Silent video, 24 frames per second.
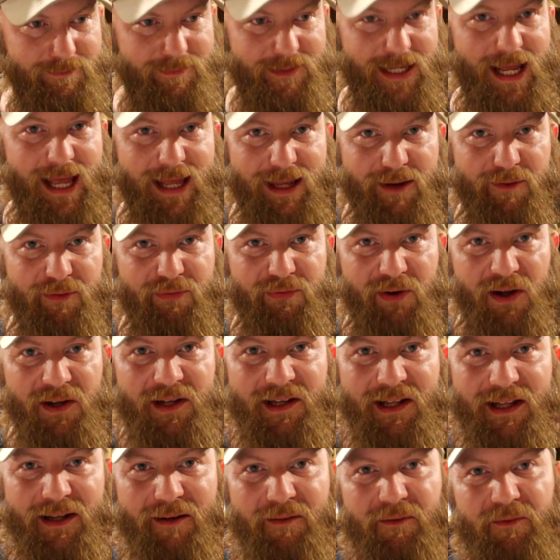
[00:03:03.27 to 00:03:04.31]
take
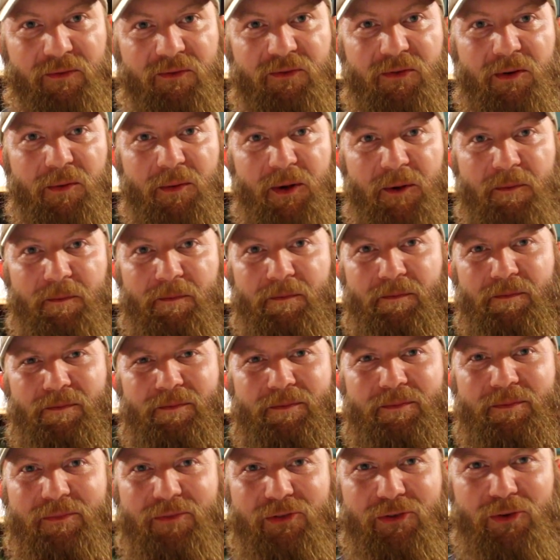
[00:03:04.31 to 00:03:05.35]
funding from a
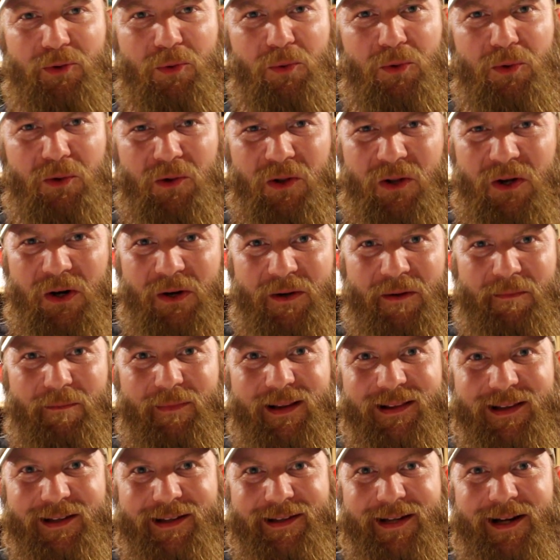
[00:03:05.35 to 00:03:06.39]
school on a
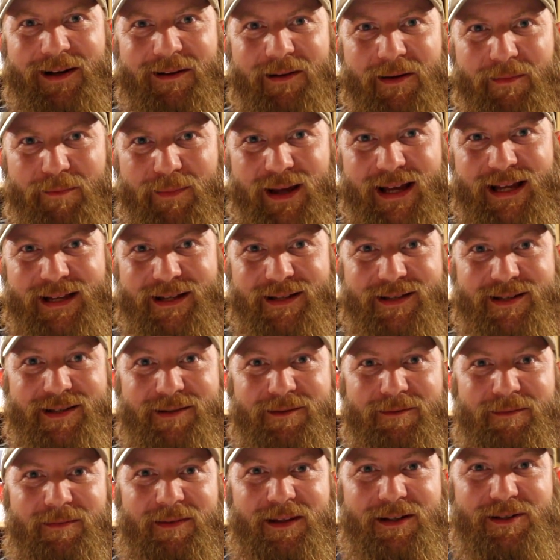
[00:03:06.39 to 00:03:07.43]
military
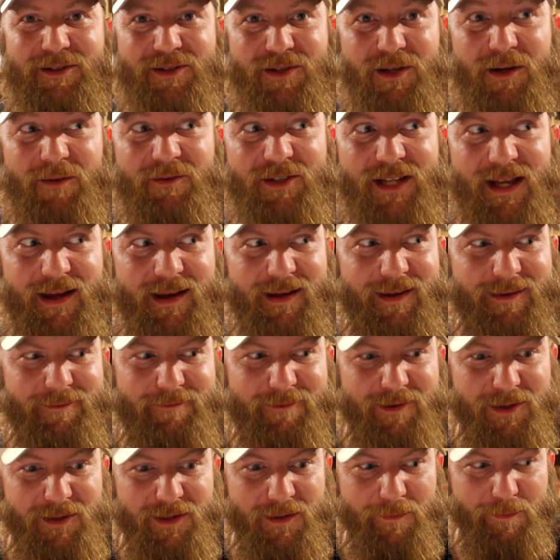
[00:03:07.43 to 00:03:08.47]
base that serves
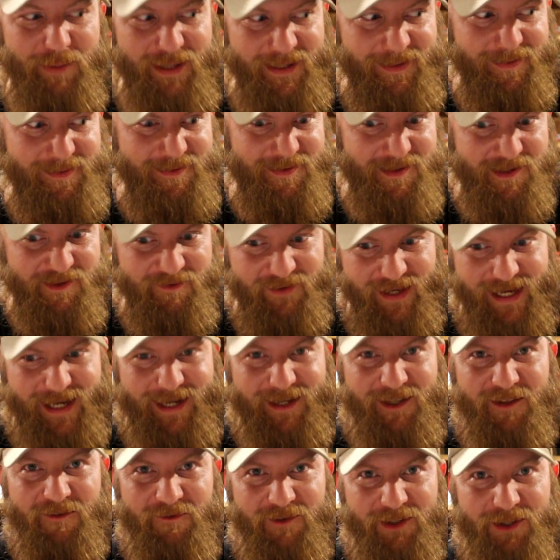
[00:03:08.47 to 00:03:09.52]
the dependents of
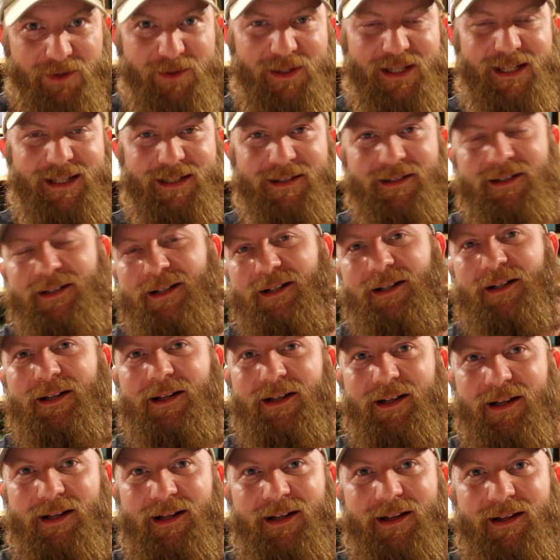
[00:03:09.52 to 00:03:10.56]
active duty
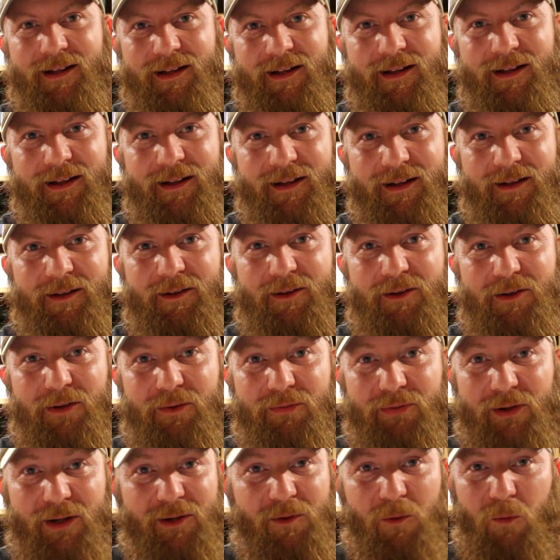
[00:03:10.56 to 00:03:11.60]
to
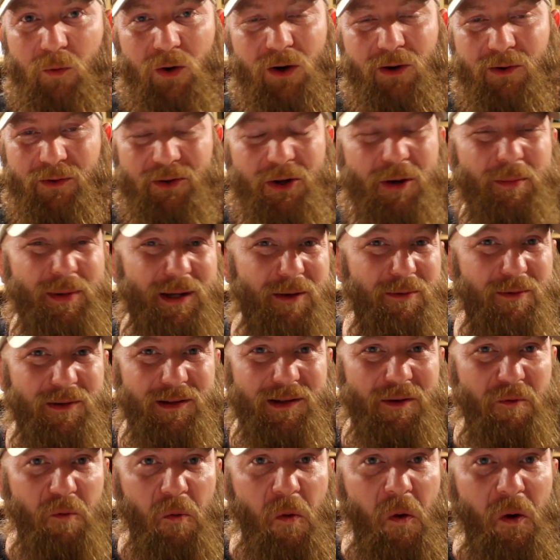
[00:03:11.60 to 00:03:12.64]
fund a wall nobody
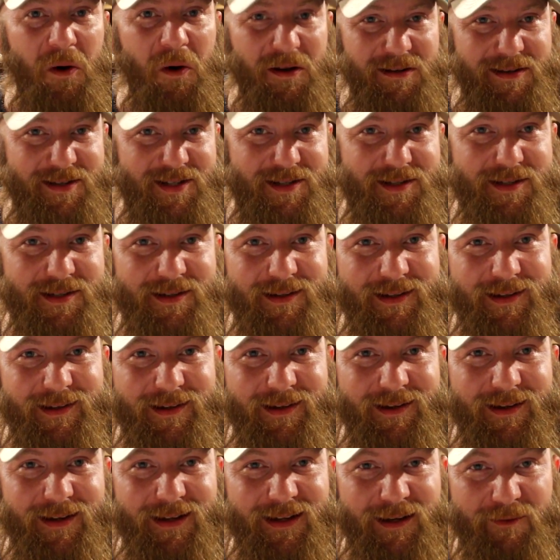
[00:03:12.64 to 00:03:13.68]
really wants.
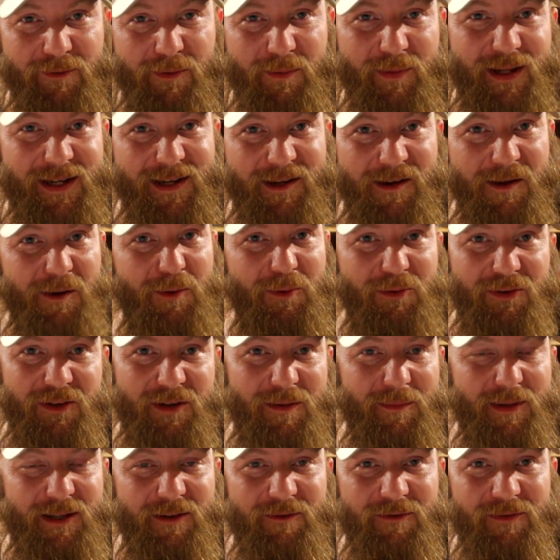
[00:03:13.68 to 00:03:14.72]
And everybody knows going to
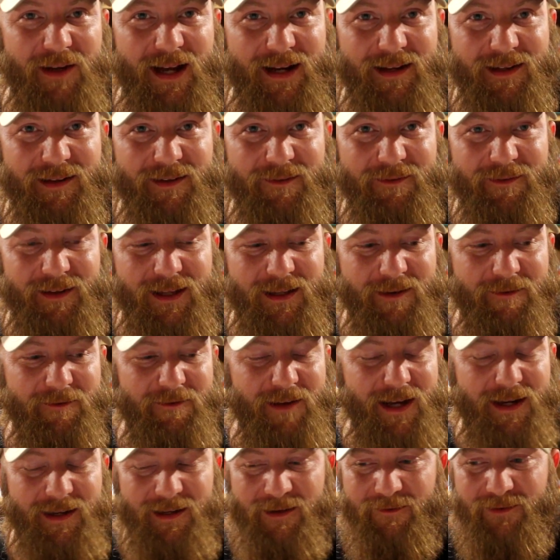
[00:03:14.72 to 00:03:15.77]
be
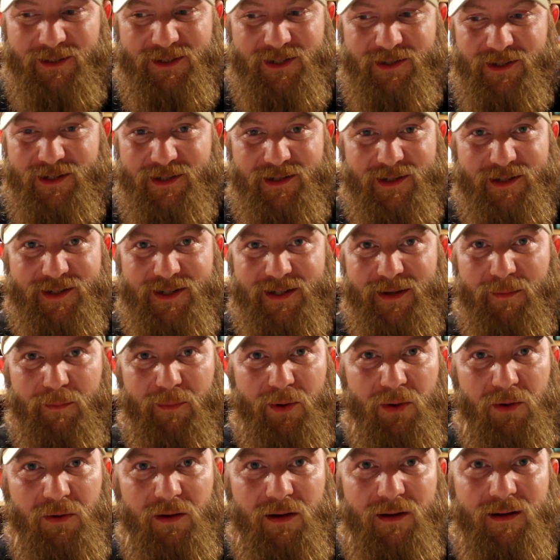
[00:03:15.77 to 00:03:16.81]
ineffective. It's just a
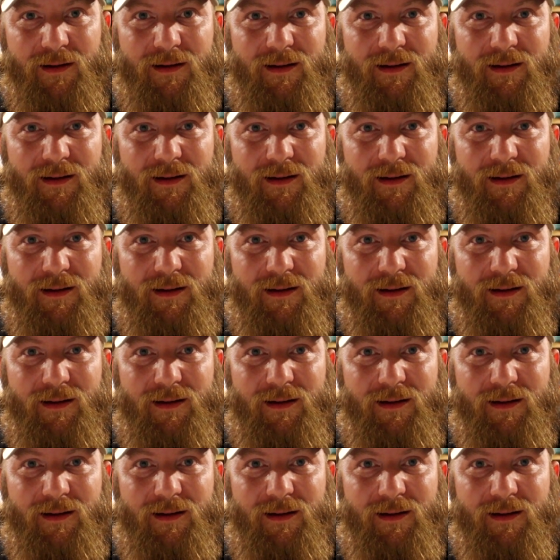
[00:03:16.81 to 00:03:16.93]
symbol.